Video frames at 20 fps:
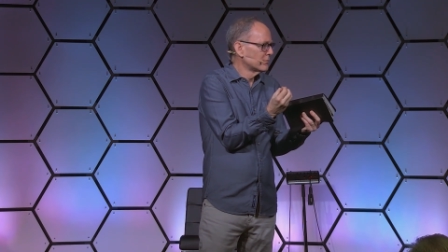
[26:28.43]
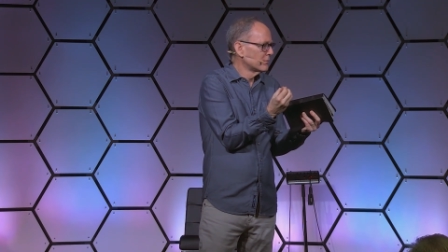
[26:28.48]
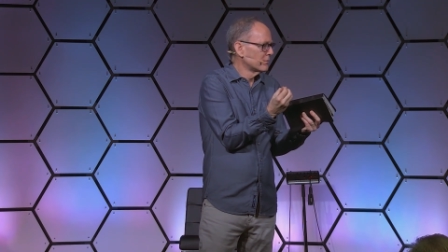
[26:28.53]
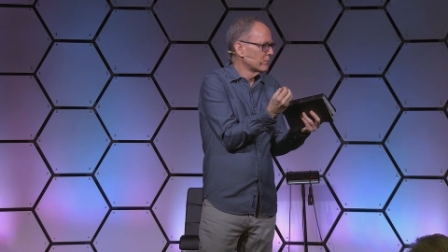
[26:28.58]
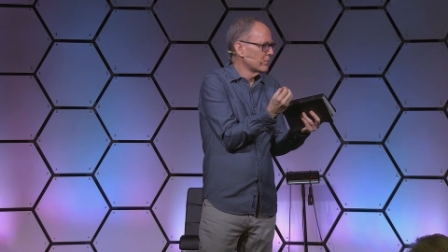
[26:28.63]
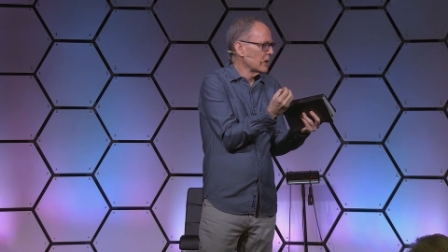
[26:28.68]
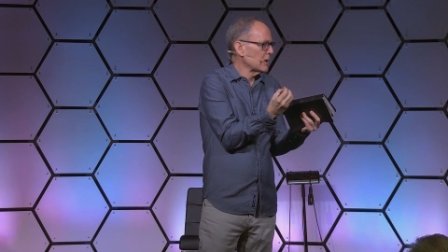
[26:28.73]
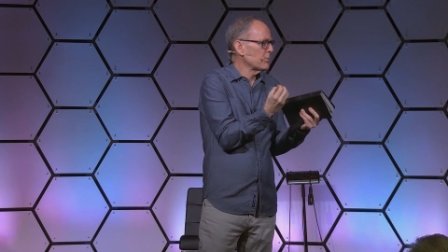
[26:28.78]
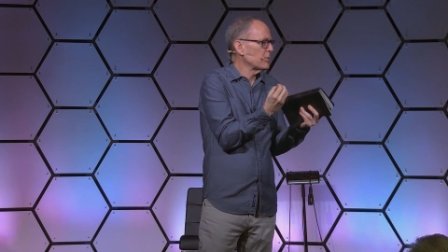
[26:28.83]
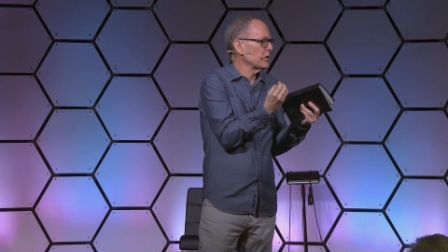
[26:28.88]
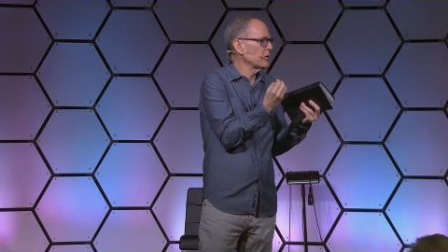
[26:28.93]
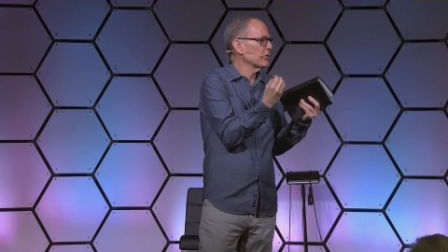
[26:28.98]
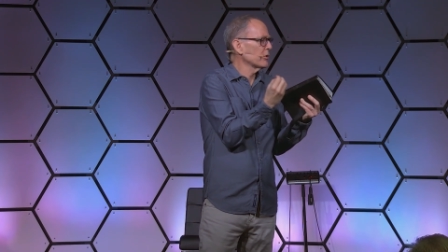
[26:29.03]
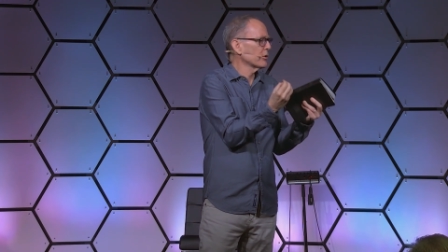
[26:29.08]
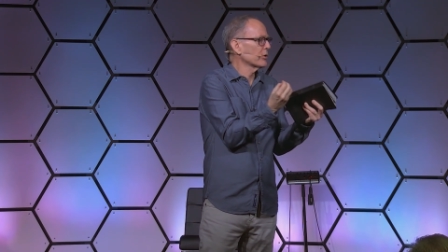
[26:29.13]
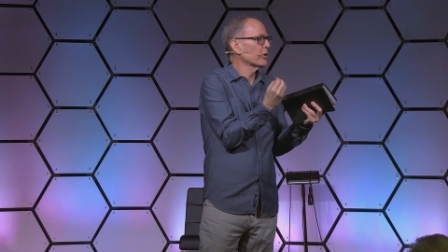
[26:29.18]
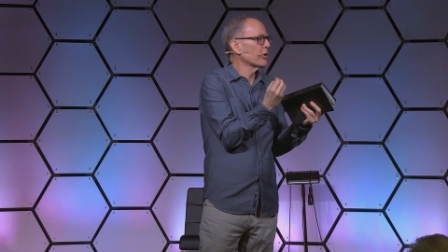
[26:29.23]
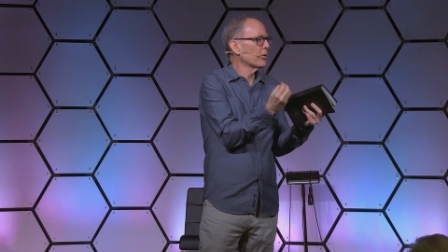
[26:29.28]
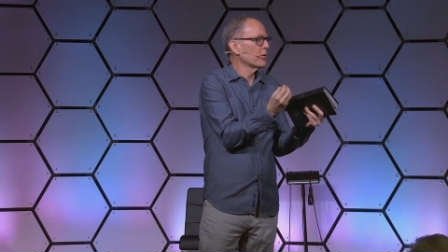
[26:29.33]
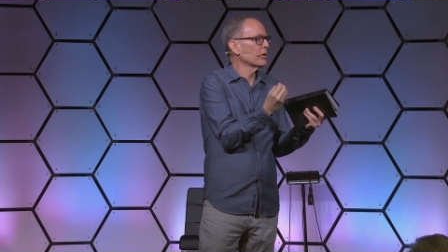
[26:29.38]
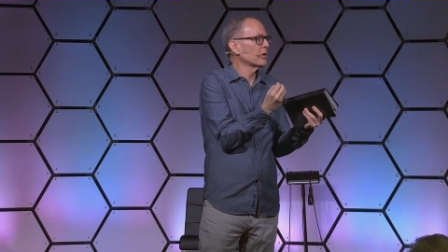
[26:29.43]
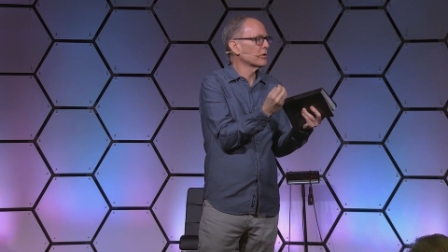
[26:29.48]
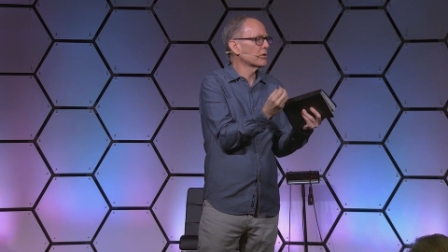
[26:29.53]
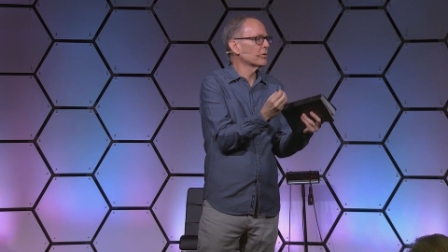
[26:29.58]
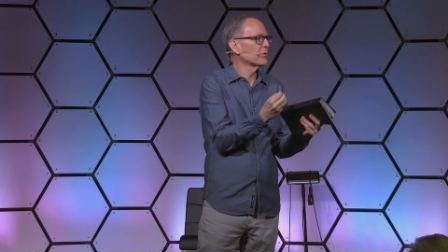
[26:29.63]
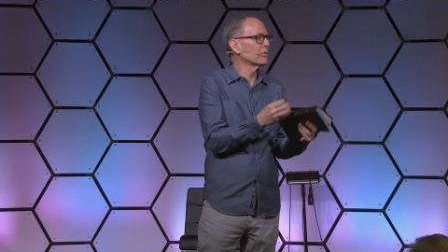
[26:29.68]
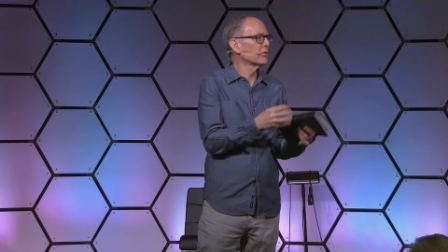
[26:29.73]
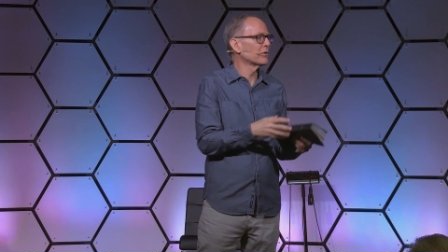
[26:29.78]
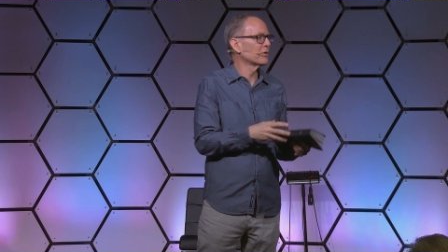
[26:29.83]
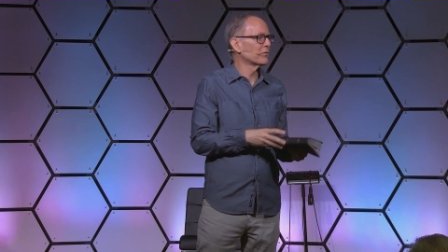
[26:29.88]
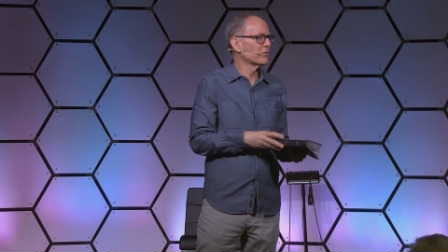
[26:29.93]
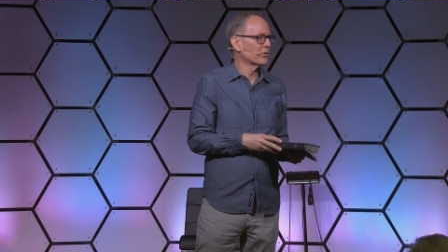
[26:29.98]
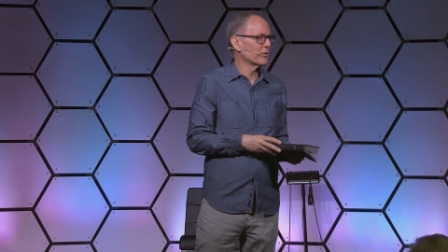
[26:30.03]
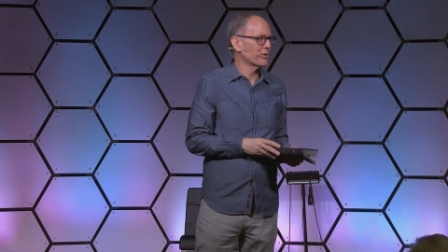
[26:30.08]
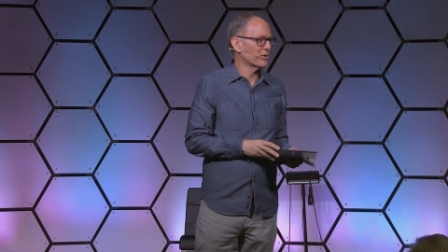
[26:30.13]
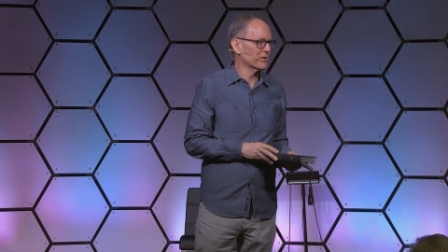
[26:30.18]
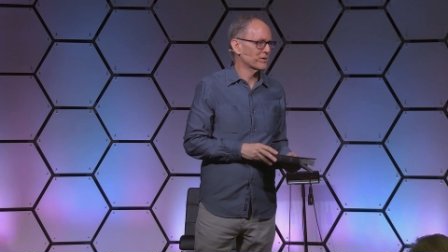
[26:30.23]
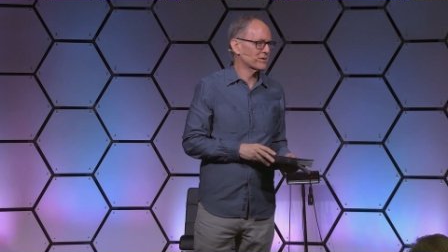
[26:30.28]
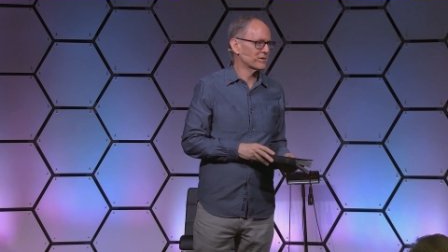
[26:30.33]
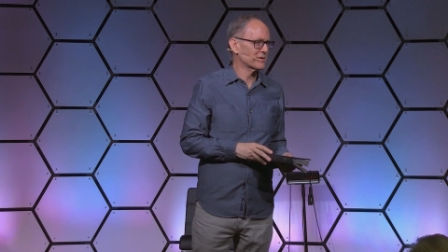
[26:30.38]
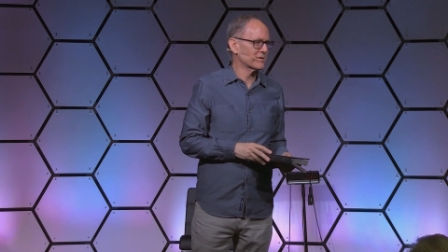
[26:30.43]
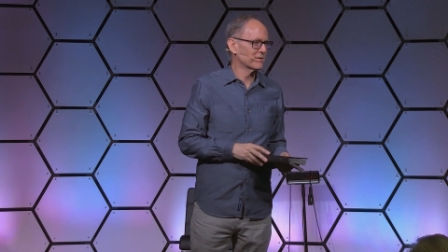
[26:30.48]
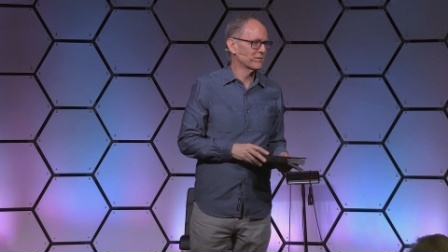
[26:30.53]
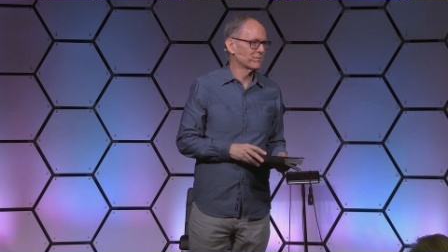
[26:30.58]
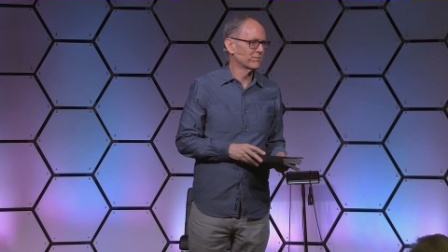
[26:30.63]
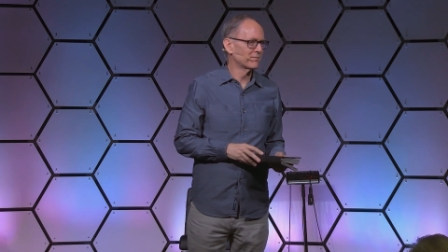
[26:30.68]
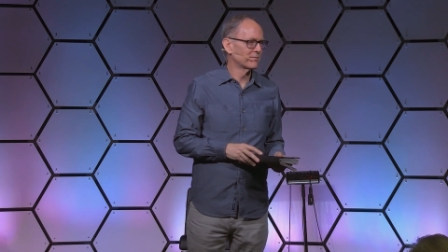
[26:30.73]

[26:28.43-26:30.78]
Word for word: maybe you're going through a divorce.